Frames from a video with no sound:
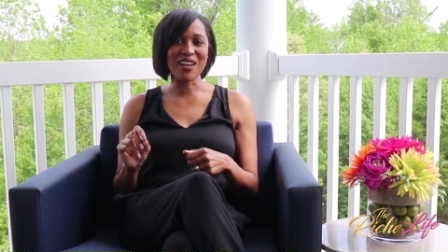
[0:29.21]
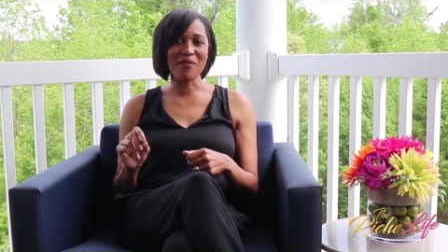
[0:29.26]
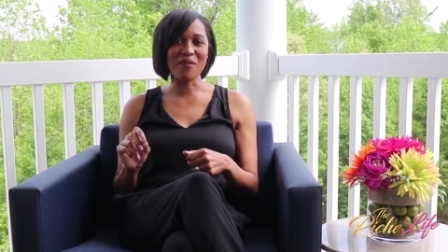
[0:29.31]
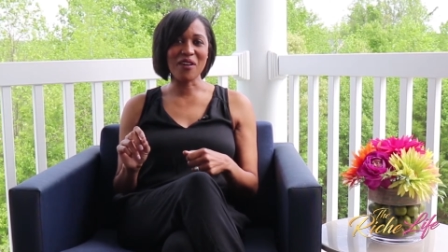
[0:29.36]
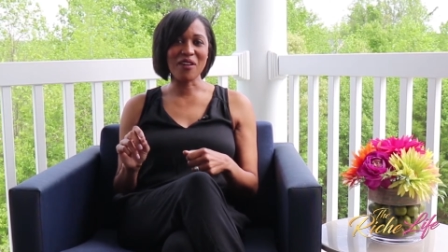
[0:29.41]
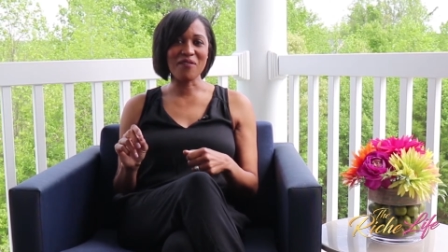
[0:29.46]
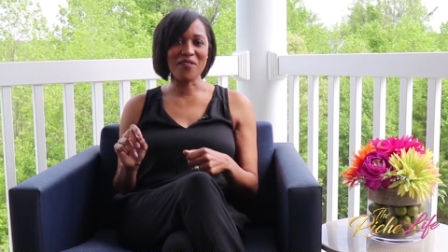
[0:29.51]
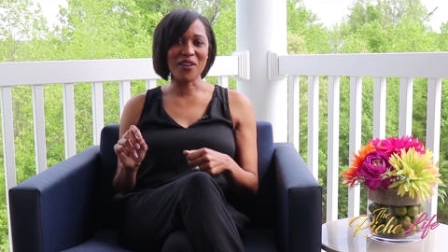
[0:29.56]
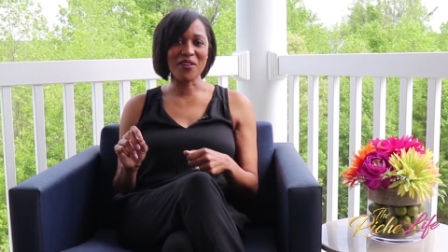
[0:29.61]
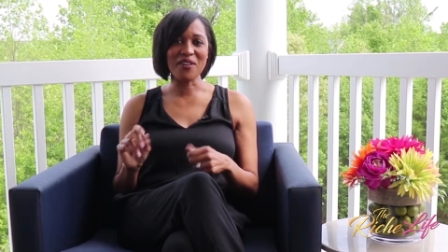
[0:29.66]
of
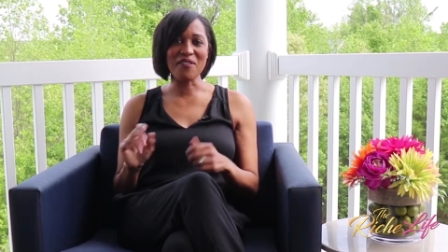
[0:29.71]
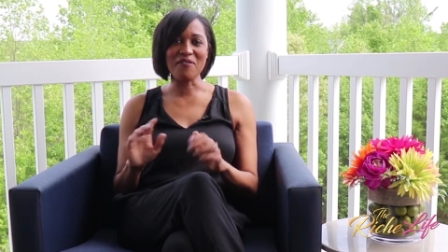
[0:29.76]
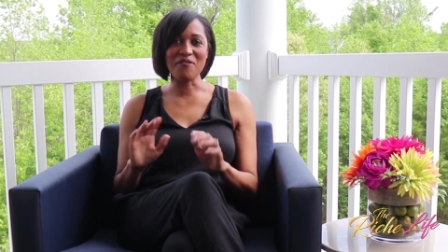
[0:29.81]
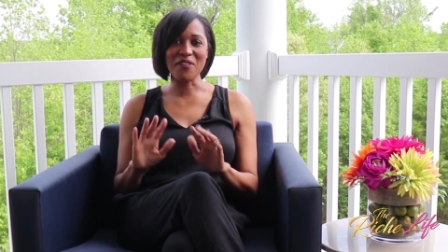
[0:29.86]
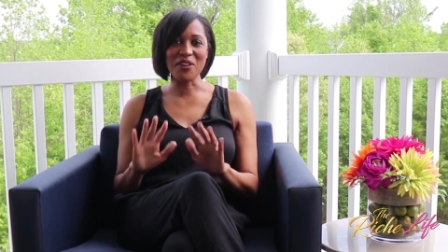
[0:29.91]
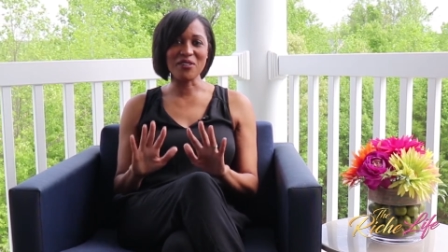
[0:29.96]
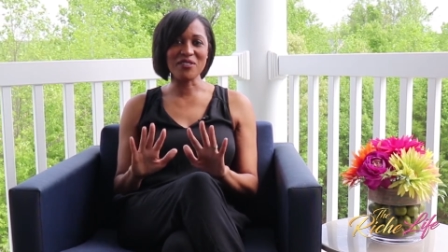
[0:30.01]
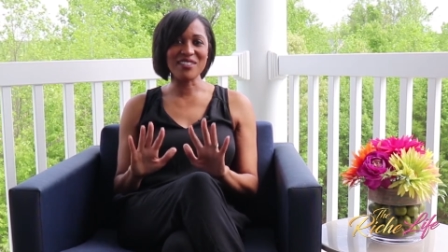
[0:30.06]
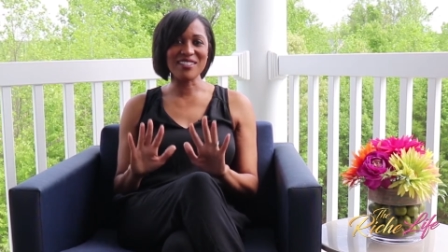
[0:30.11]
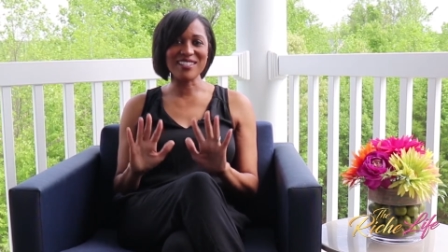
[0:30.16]
our very
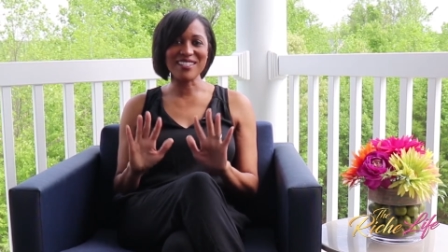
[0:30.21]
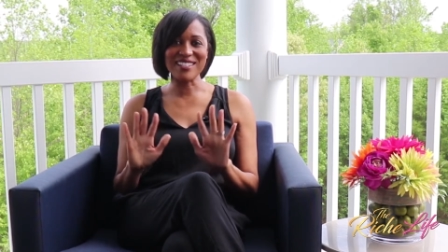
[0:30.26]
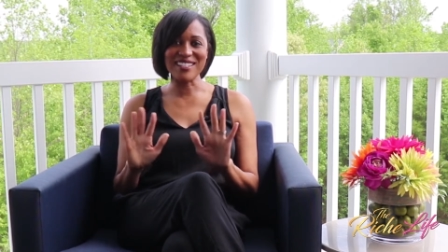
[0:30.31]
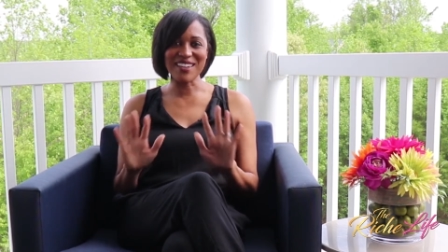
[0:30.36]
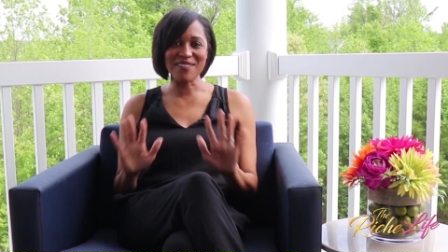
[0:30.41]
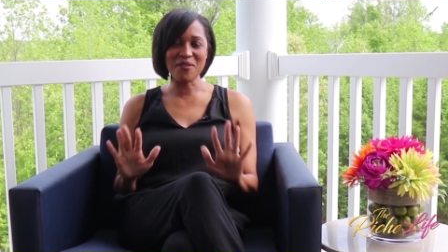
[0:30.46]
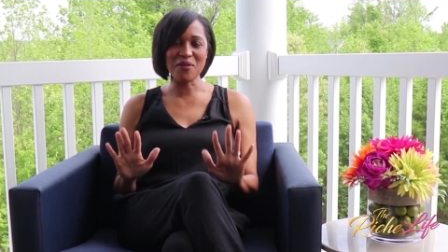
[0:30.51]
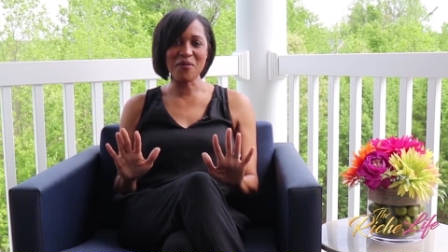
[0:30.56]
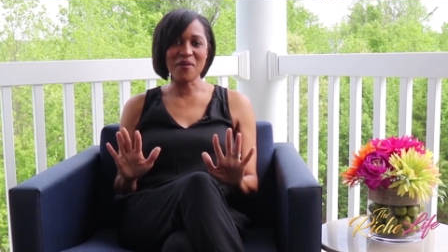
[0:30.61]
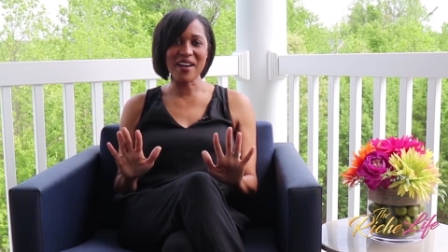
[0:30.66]
first
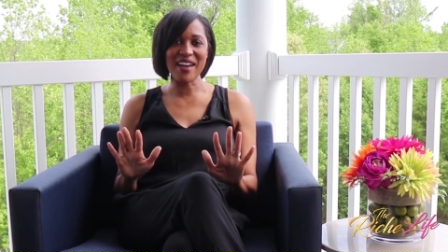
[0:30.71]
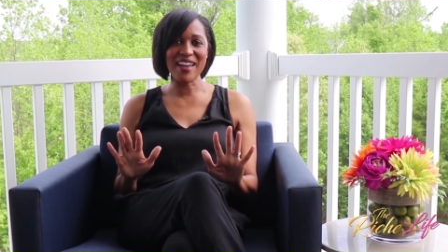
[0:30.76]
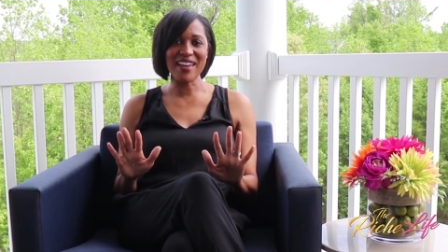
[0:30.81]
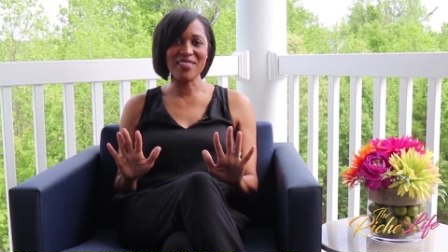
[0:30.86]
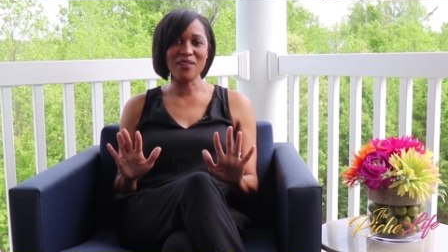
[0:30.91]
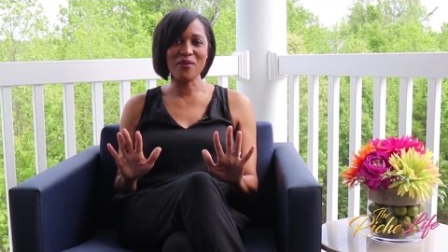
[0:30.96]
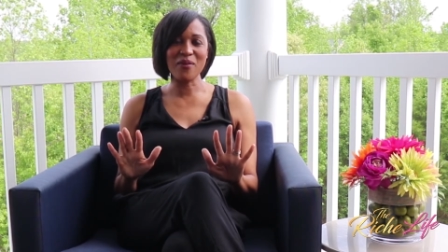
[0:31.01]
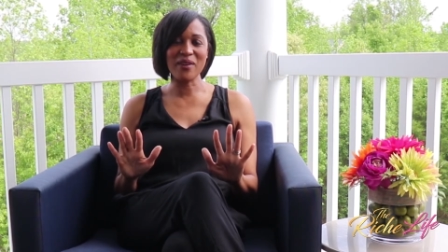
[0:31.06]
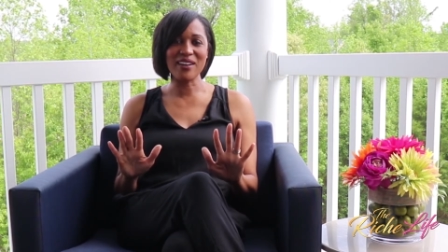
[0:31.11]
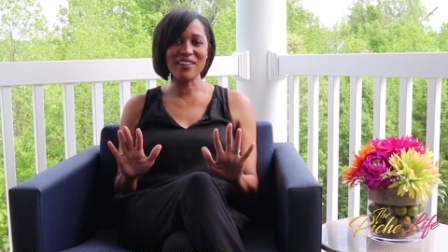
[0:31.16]
giveaway,
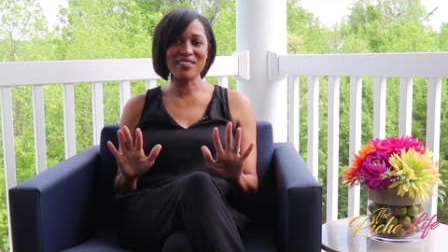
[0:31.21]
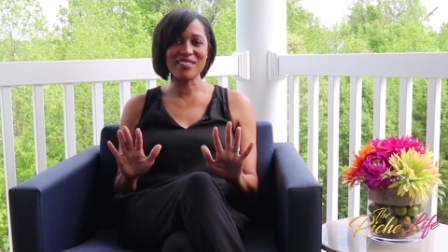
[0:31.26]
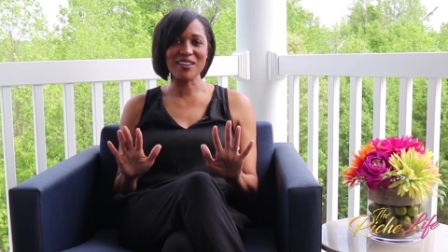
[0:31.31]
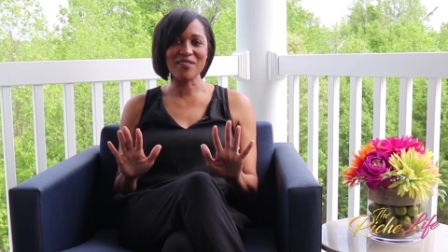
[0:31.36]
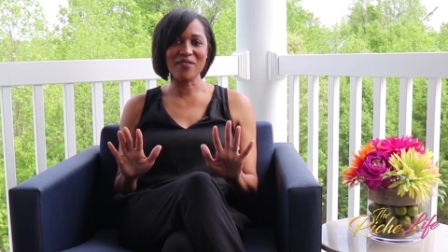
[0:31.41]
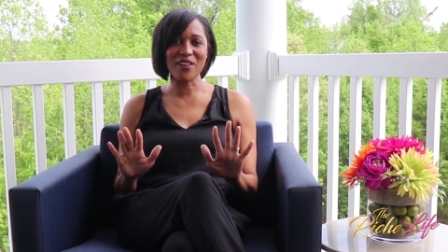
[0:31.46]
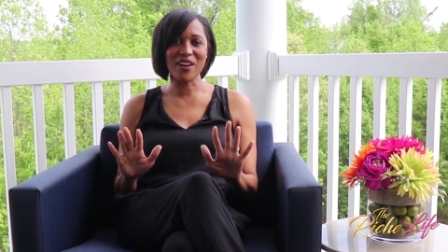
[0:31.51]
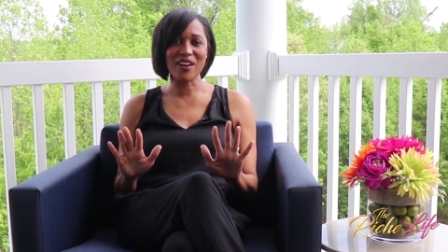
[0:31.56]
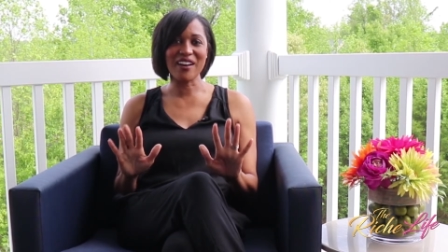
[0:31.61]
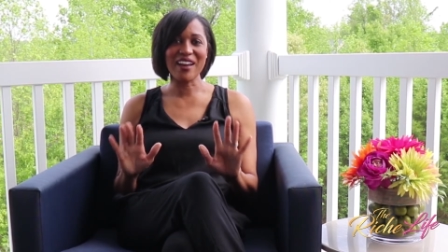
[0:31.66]
the winners
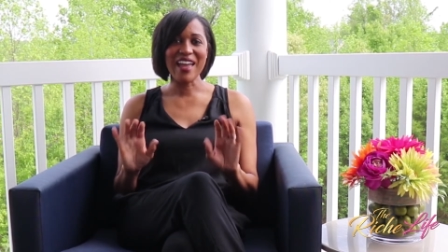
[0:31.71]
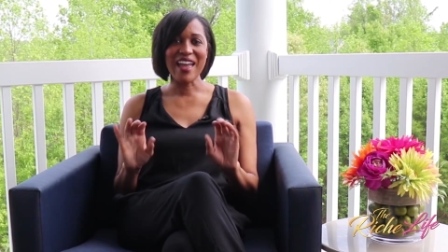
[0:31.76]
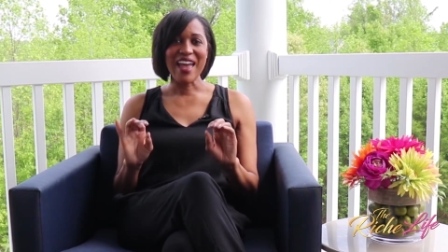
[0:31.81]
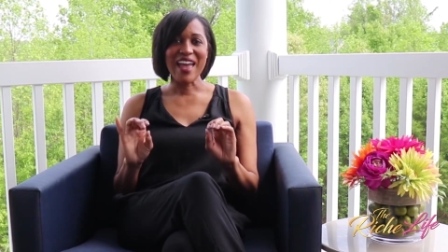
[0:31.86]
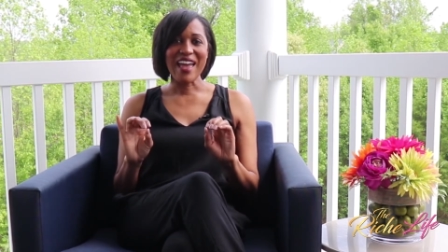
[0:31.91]
of our